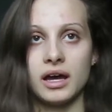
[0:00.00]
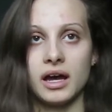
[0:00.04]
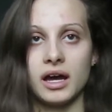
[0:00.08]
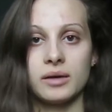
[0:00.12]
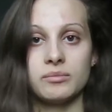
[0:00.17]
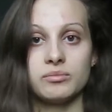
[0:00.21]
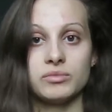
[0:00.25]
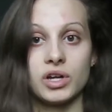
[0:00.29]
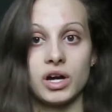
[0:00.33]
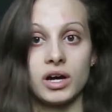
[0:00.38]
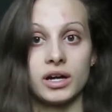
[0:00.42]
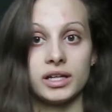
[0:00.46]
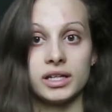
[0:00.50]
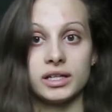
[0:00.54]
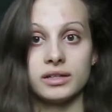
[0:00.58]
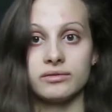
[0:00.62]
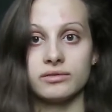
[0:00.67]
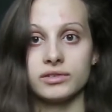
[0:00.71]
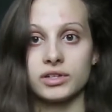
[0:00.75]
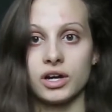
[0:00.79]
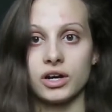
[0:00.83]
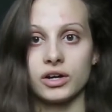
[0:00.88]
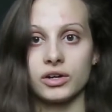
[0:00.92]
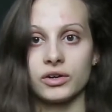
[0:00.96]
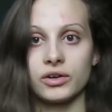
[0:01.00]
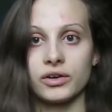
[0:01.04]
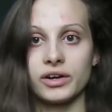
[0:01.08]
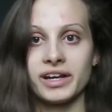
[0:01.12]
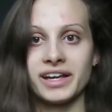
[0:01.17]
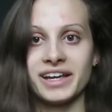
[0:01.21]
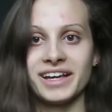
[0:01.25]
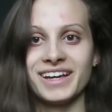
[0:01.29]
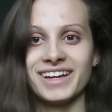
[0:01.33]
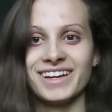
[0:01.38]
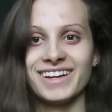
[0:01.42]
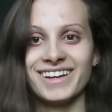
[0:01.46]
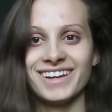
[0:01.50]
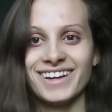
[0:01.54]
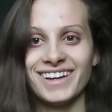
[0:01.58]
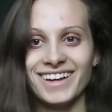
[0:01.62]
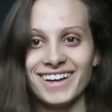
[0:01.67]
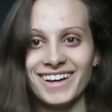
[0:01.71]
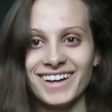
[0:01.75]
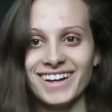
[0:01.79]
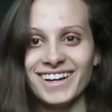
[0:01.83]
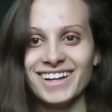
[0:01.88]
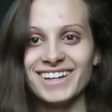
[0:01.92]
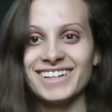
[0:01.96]
I'm not even hungry
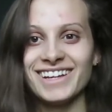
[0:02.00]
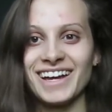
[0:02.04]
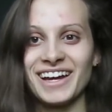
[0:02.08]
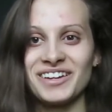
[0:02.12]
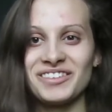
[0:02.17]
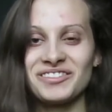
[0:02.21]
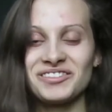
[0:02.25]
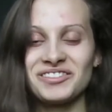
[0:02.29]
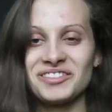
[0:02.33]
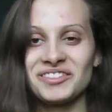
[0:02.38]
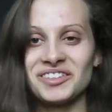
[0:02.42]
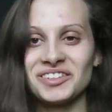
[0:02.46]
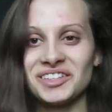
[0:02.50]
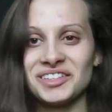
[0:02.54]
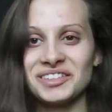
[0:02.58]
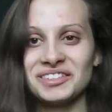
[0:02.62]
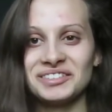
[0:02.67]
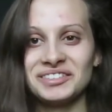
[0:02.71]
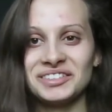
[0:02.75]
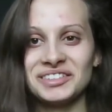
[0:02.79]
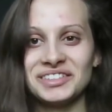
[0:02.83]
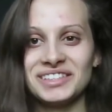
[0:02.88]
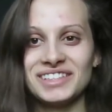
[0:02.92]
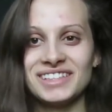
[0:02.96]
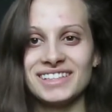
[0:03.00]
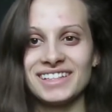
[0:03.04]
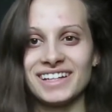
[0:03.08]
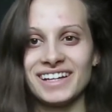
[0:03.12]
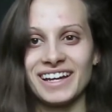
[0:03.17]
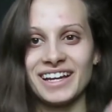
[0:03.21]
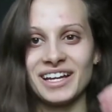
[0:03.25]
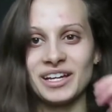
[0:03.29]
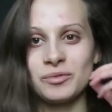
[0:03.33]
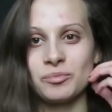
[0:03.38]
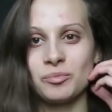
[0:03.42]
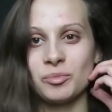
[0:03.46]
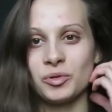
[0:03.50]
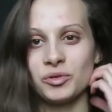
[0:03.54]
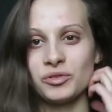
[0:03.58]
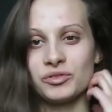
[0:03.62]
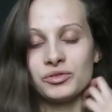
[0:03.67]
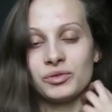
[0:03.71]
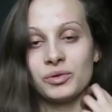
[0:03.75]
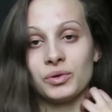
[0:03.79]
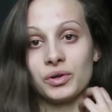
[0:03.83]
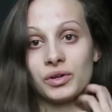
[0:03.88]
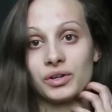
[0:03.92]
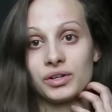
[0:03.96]
yet from all the food that I ate
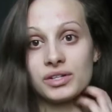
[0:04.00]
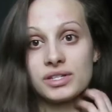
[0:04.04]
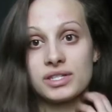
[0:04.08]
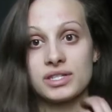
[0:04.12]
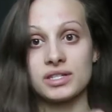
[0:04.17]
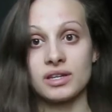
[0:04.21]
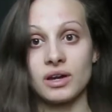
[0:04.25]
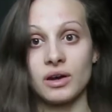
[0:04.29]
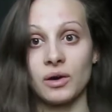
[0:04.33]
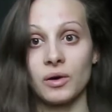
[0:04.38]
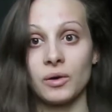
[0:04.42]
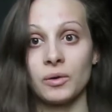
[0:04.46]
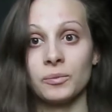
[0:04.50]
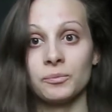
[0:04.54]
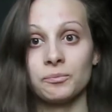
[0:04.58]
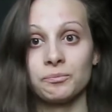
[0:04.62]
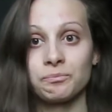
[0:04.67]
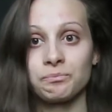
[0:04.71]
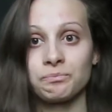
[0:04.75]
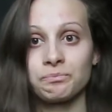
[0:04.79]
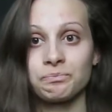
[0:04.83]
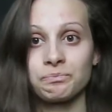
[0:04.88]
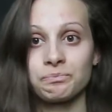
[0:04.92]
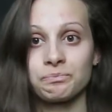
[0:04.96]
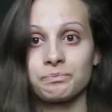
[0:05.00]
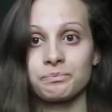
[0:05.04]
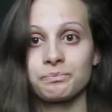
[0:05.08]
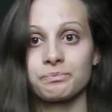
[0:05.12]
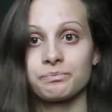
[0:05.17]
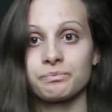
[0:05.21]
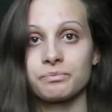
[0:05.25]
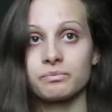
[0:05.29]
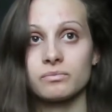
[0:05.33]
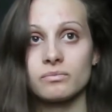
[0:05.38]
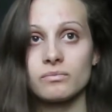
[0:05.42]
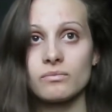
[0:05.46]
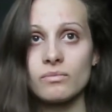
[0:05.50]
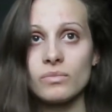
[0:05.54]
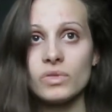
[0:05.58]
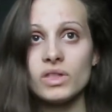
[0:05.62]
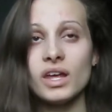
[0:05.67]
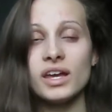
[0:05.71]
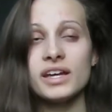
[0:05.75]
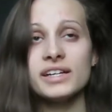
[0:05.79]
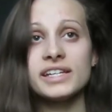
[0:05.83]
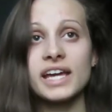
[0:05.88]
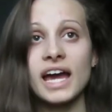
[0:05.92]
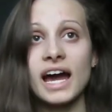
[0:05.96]
before. So
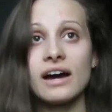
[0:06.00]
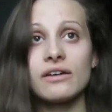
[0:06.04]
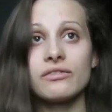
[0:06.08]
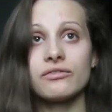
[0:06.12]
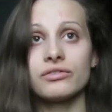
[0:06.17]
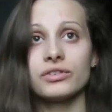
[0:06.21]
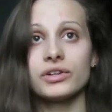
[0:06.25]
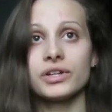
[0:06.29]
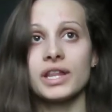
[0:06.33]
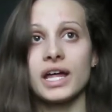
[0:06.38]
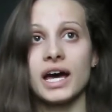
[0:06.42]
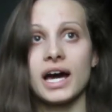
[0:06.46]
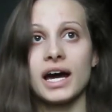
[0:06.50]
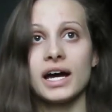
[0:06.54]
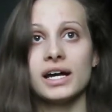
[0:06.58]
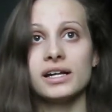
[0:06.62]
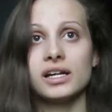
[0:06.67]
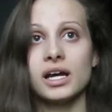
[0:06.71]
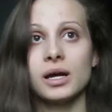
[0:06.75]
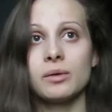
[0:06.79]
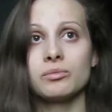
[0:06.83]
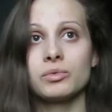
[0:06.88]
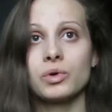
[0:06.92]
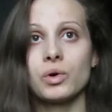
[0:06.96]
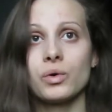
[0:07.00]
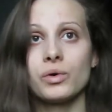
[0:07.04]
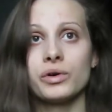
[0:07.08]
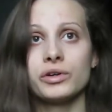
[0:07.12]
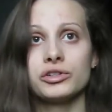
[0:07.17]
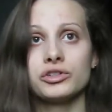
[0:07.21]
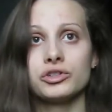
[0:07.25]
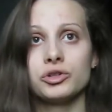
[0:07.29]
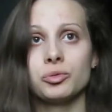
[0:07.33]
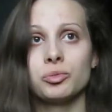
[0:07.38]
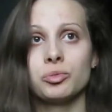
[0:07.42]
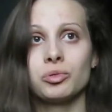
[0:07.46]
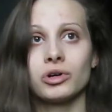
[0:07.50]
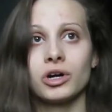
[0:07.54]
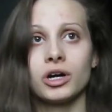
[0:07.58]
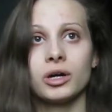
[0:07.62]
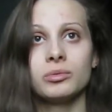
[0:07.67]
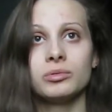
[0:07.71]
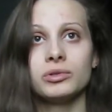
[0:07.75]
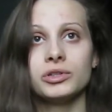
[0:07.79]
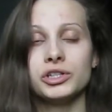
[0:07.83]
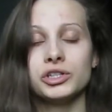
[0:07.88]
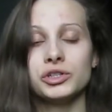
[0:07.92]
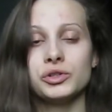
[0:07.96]
yeah, for that, I'm going to
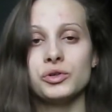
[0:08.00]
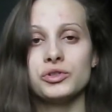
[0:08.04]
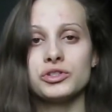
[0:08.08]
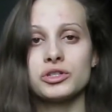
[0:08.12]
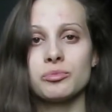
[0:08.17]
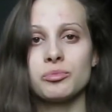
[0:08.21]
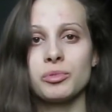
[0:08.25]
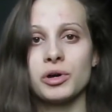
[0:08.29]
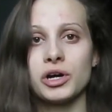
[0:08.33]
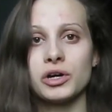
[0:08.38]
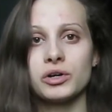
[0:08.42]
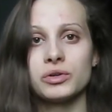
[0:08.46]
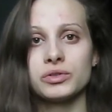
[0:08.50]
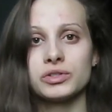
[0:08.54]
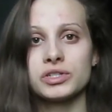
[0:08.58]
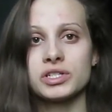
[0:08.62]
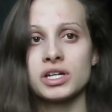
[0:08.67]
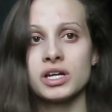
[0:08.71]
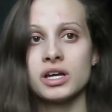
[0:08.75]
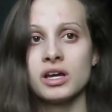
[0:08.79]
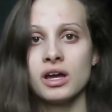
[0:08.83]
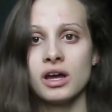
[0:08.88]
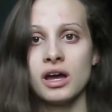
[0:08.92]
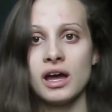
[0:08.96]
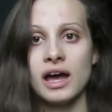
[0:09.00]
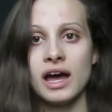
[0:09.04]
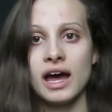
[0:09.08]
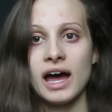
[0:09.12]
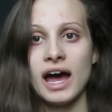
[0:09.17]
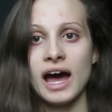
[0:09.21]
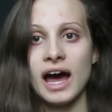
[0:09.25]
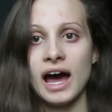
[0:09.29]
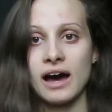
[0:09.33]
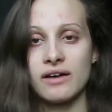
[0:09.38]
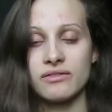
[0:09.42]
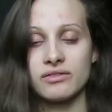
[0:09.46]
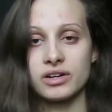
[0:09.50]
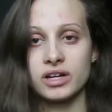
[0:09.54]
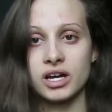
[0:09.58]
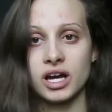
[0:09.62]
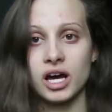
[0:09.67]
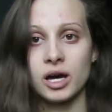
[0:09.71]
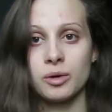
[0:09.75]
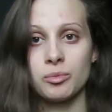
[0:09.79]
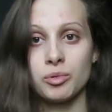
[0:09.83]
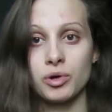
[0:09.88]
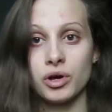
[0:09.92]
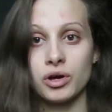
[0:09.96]
probably use about half a
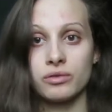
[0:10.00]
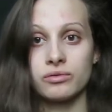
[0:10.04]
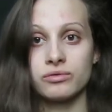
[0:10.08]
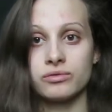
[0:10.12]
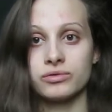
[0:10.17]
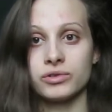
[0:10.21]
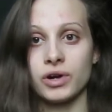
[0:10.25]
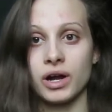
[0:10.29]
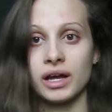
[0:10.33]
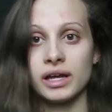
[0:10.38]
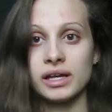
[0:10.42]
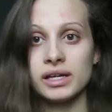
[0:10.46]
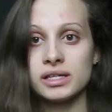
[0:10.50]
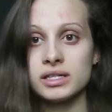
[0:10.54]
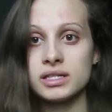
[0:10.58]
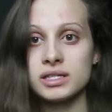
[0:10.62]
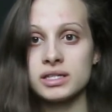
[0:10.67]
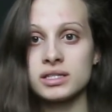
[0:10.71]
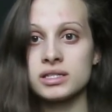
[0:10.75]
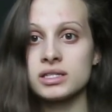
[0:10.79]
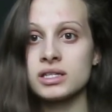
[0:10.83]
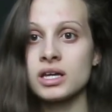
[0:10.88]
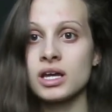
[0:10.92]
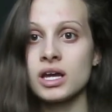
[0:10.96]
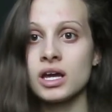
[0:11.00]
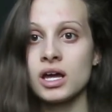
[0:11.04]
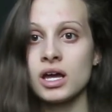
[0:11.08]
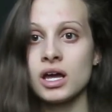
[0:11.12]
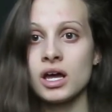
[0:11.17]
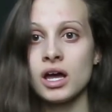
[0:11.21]
cup of rice,